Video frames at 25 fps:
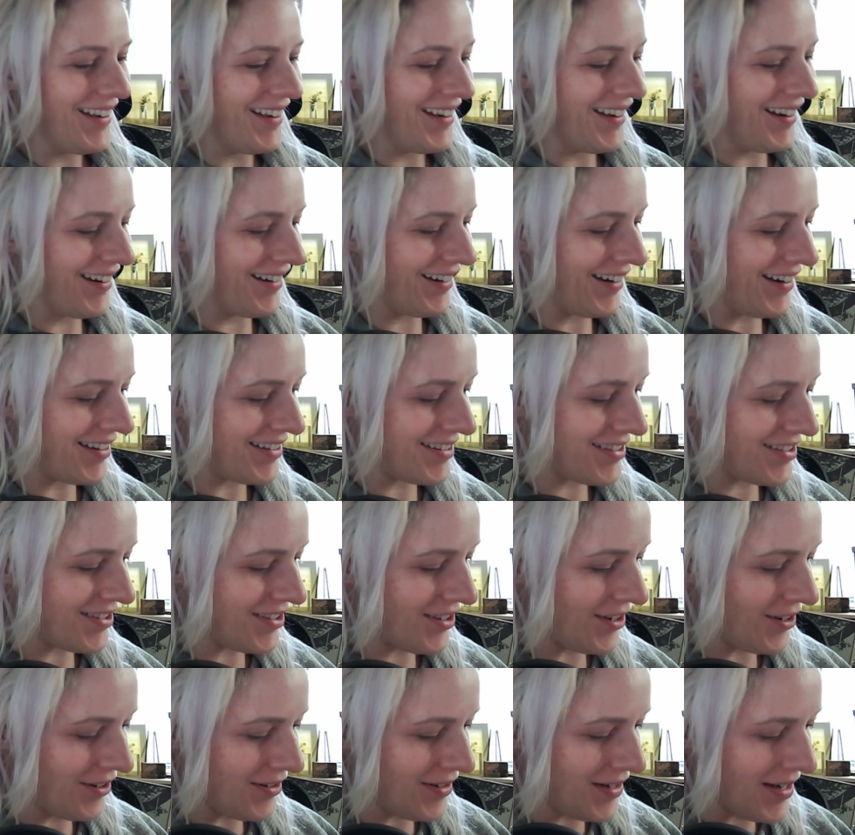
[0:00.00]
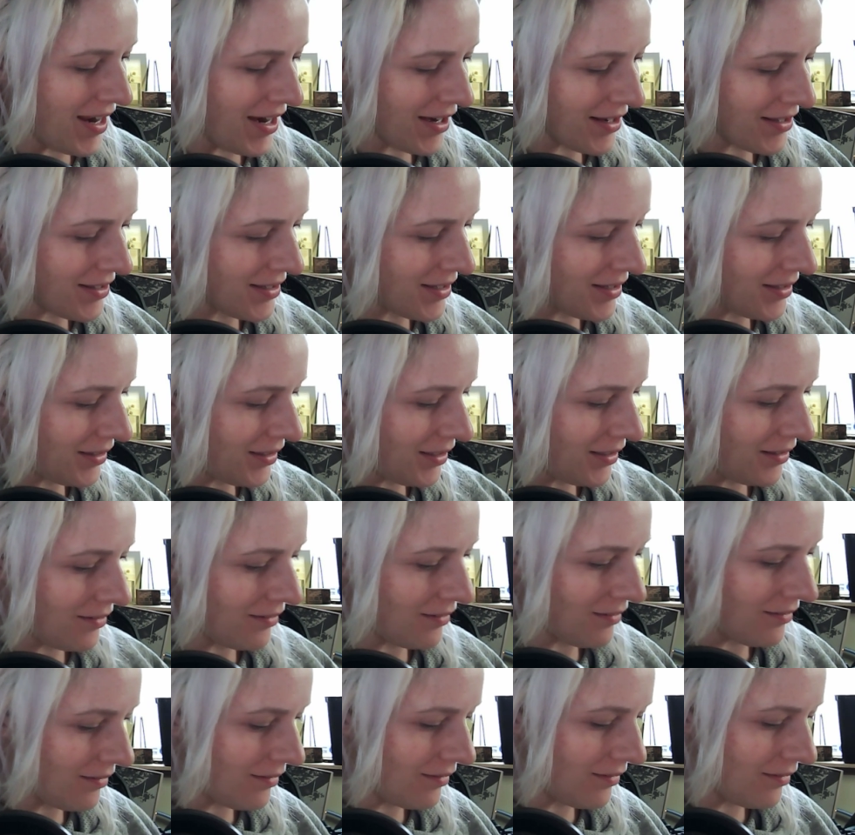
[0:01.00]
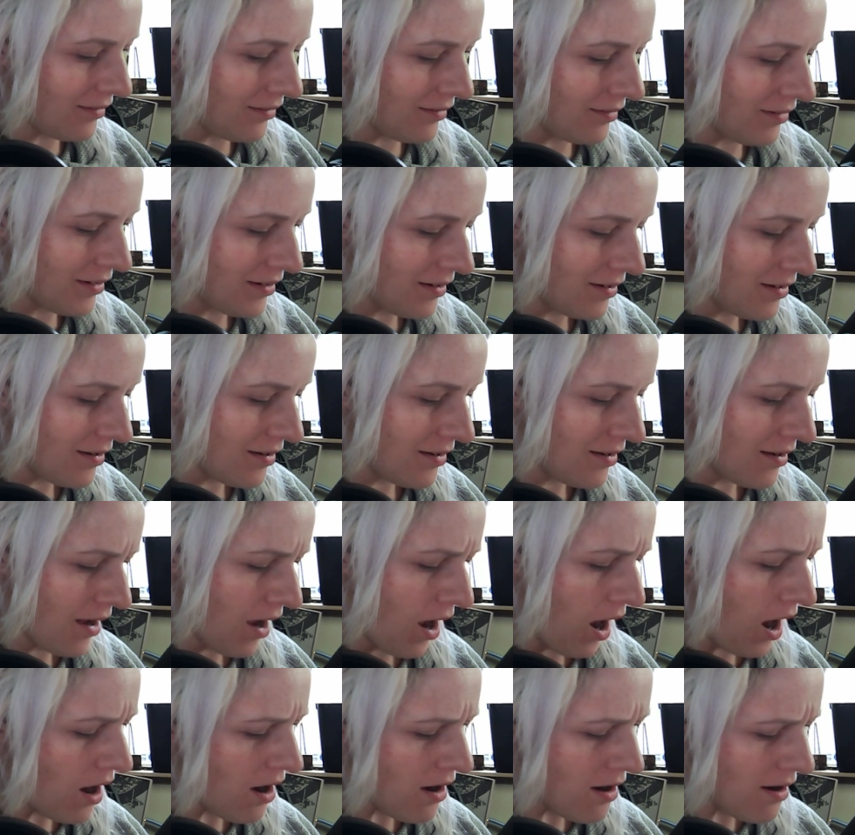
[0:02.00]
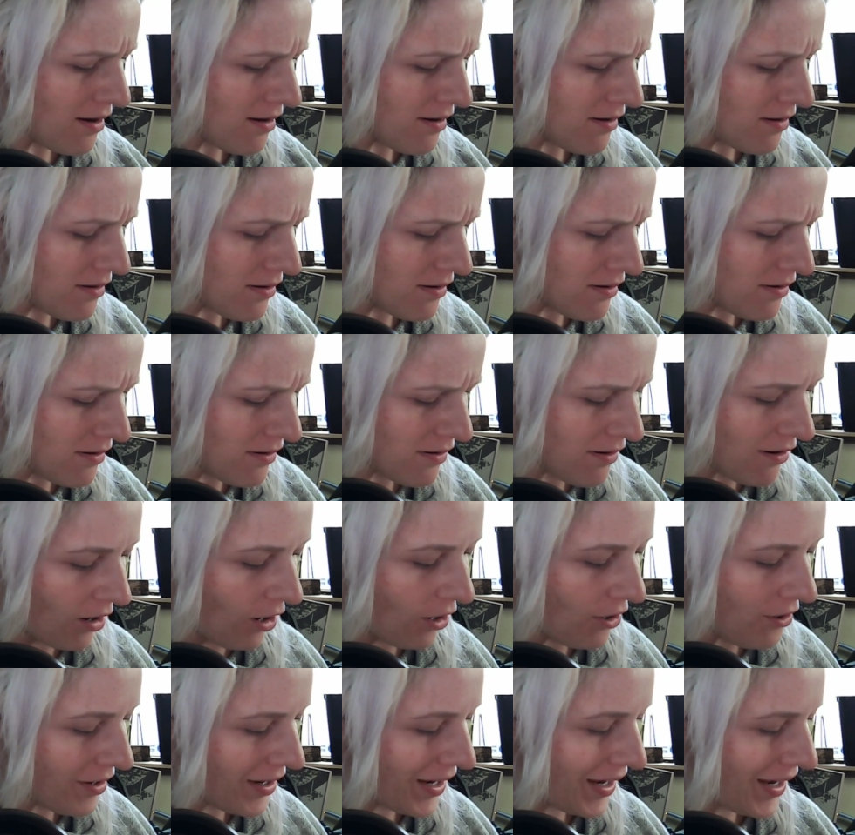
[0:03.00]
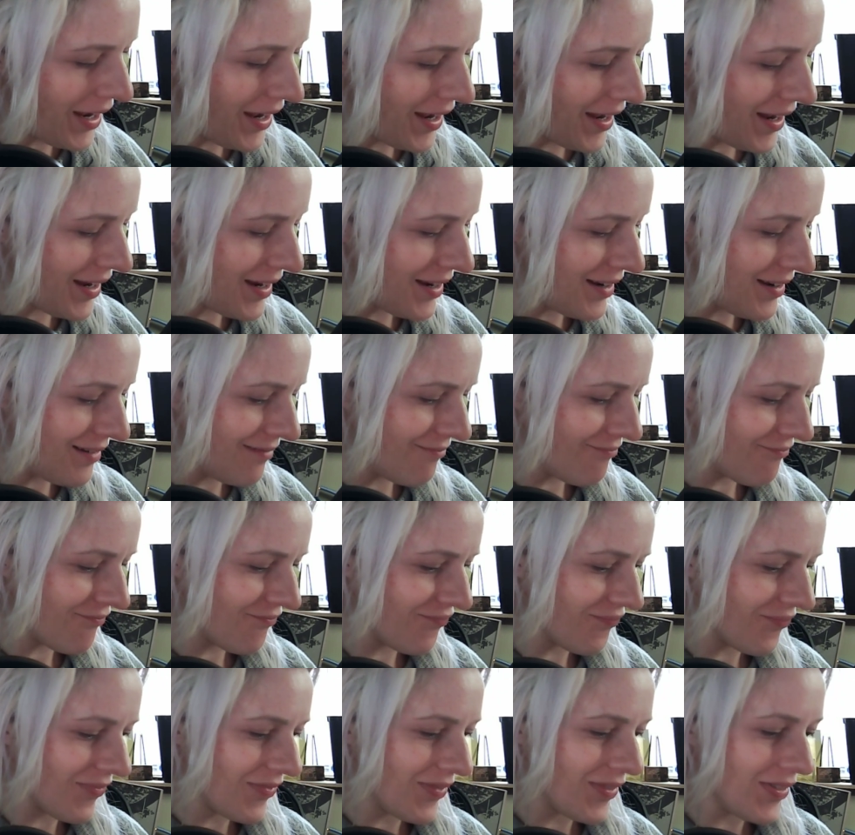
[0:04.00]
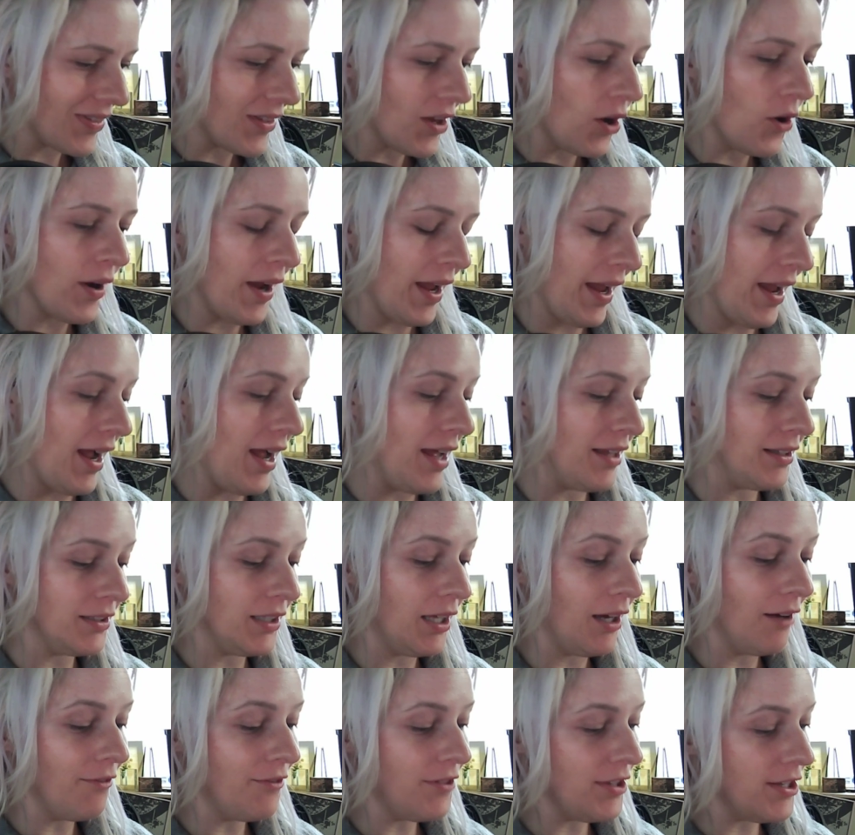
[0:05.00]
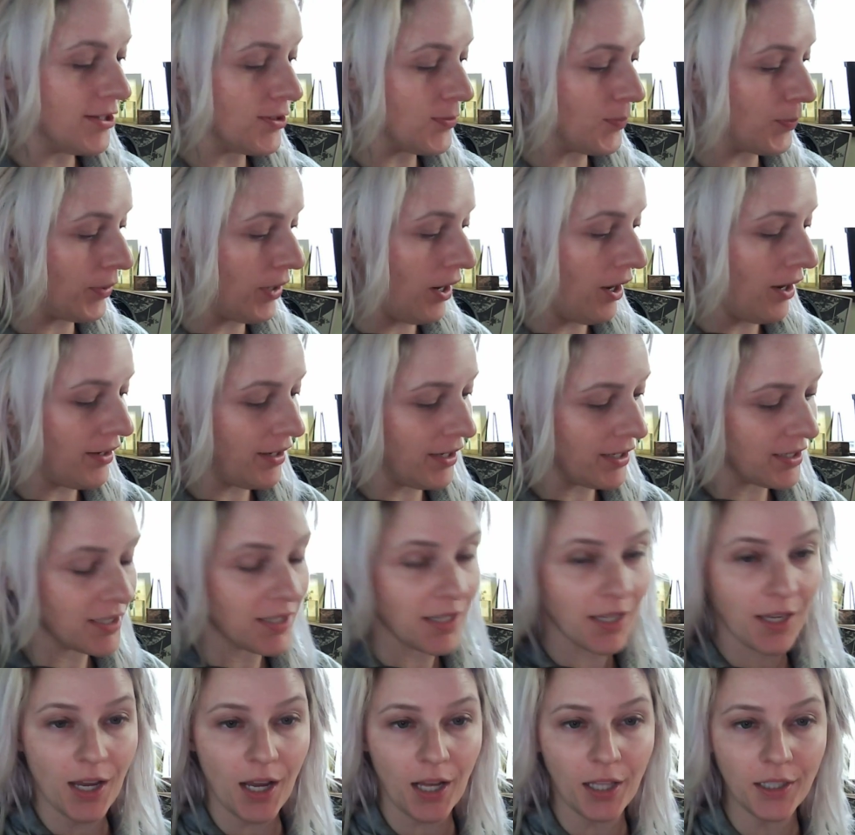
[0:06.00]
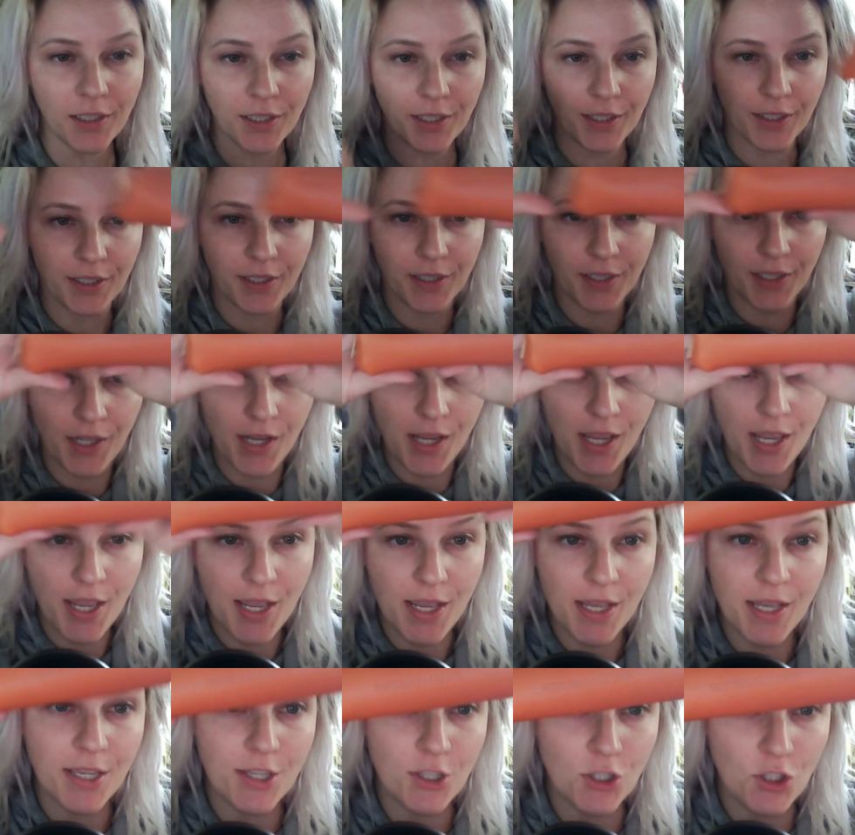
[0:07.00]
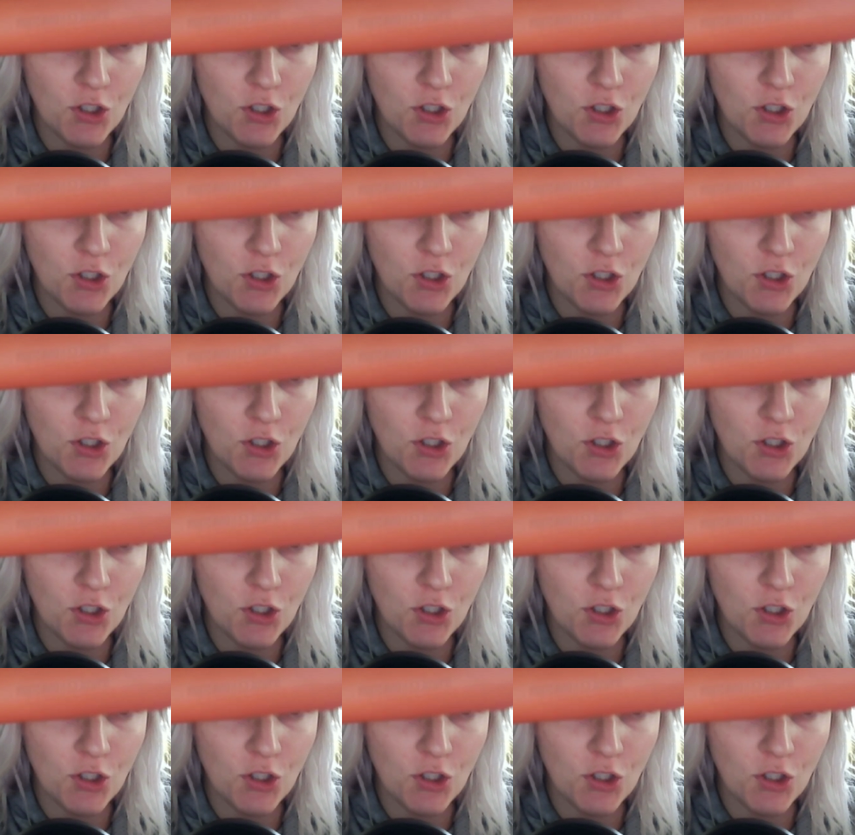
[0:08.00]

All right, so next little, oh, okay. Okay, I love this product. The color is